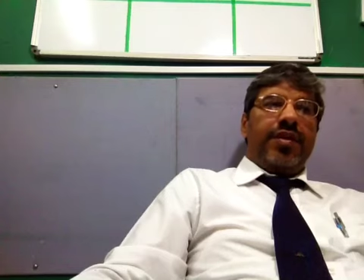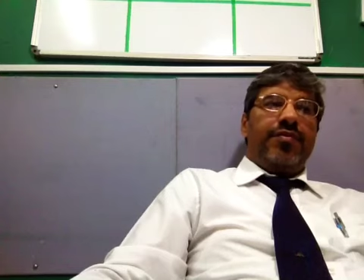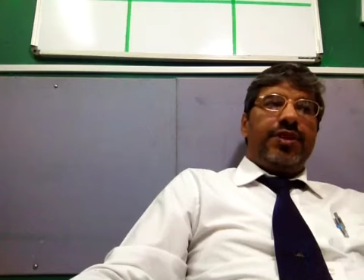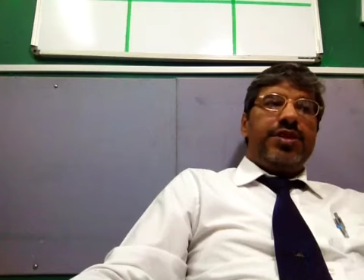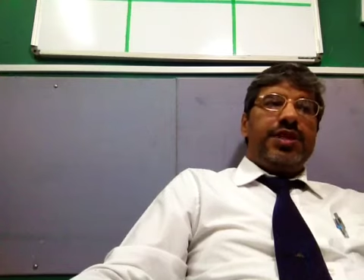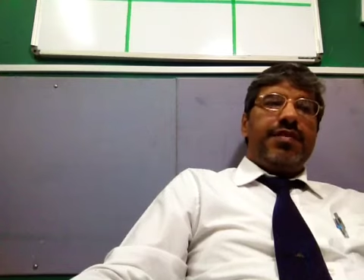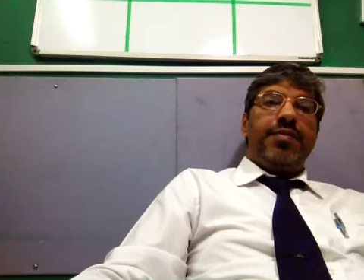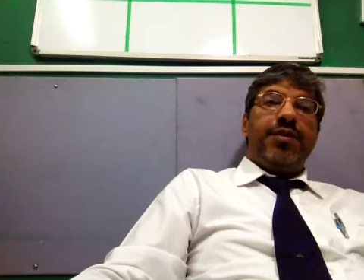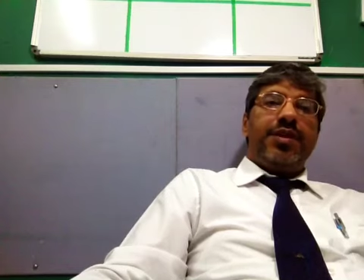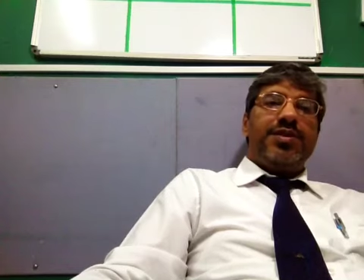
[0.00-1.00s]
What is our
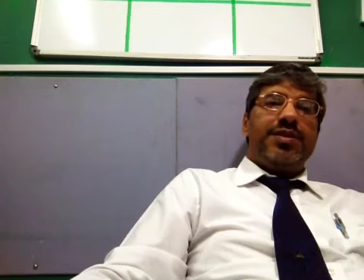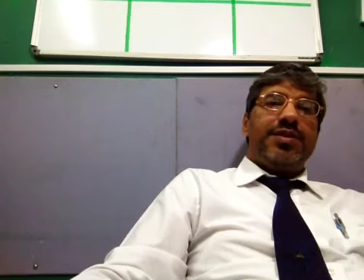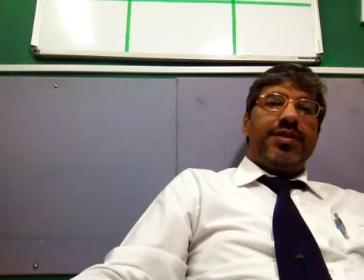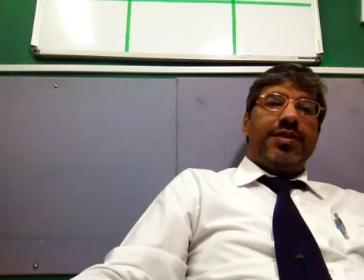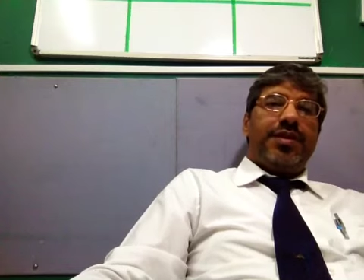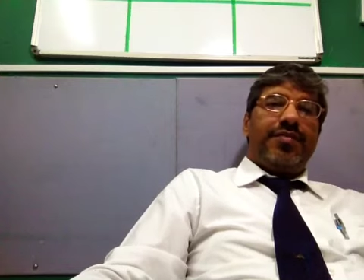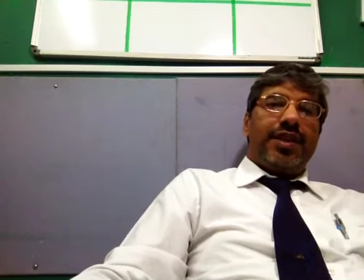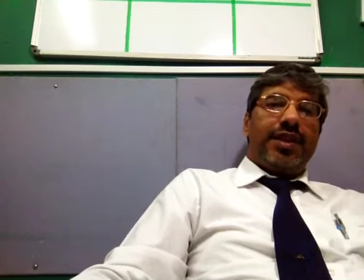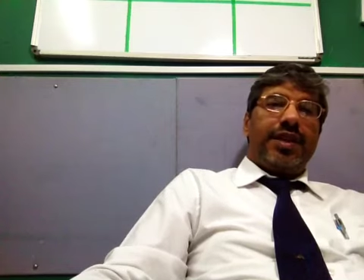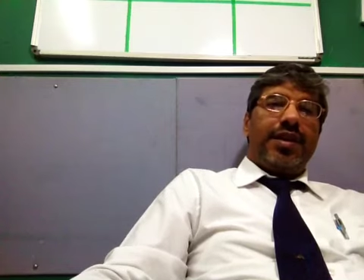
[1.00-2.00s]
policy on
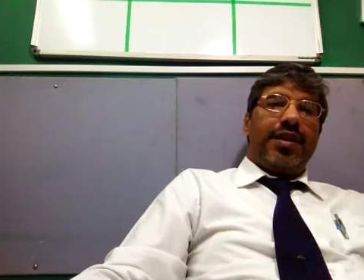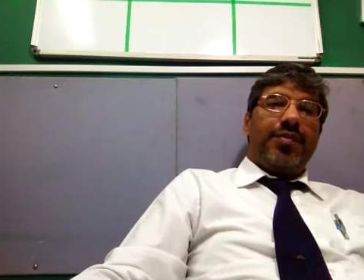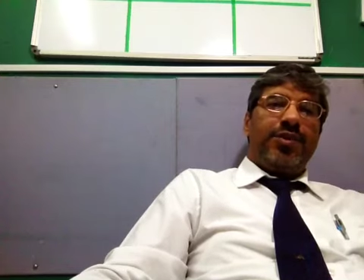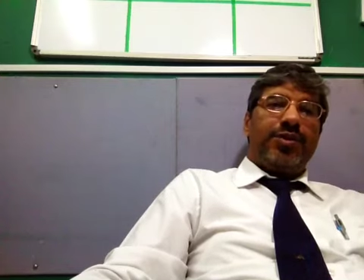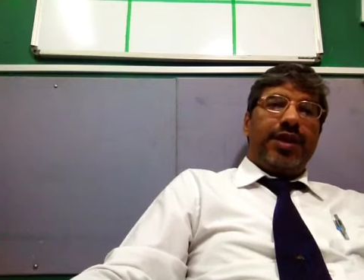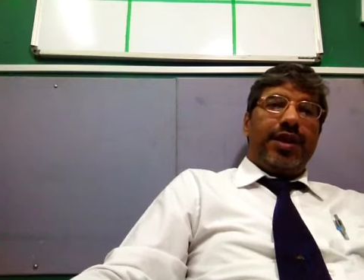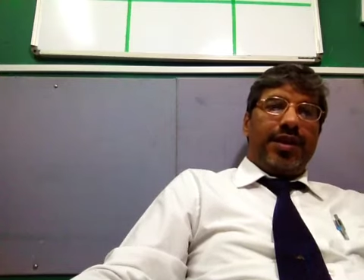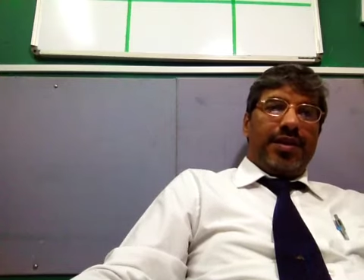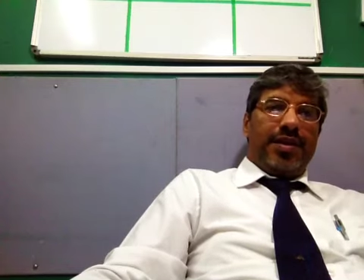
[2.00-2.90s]
working remotely?